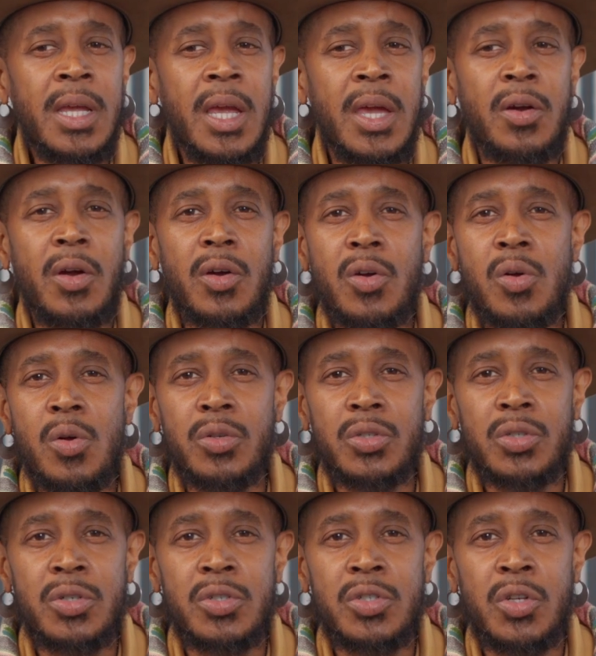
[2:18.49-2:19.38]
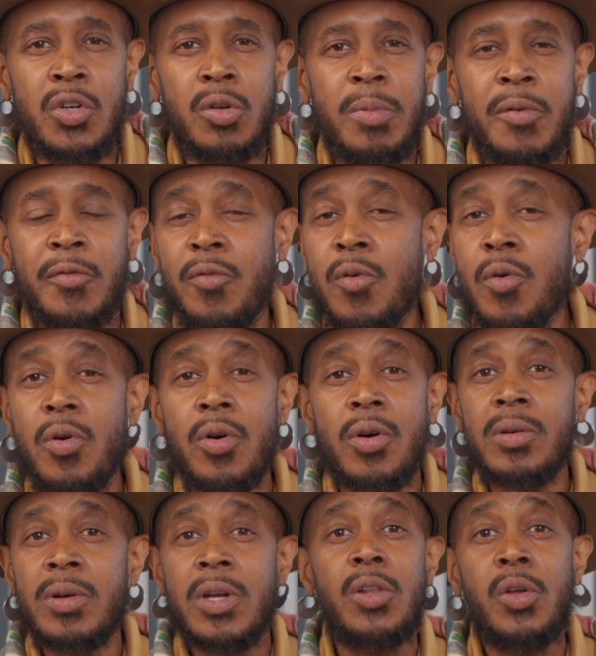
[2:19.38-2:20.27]
in our cultures,
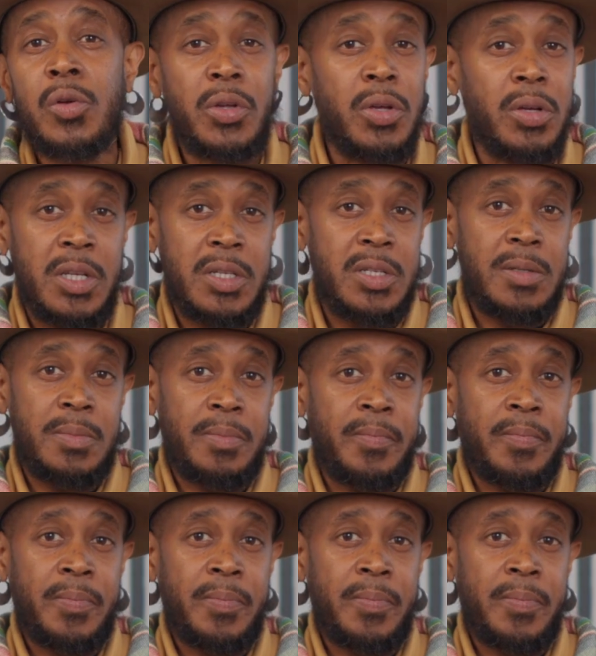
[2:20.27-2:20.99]
before colonialism.